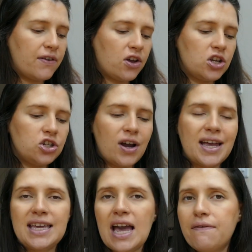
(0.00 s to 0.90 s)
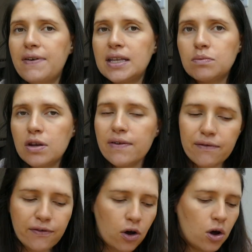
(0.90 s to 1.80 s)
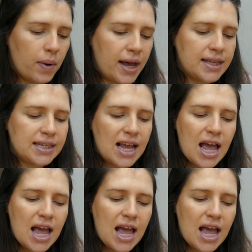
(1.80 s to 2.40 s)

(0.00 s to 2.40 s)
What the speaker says: They're going to try and get things moving forwards.